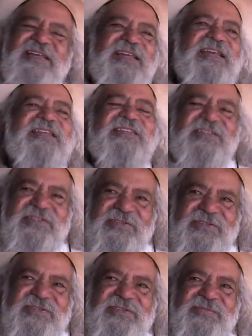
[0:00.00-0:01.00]
It
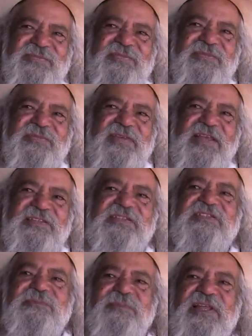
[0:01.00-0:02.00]
too has
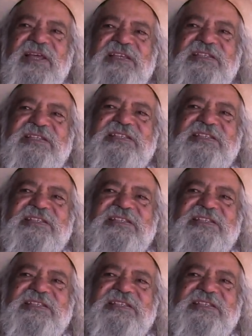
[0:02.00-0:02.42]
its place.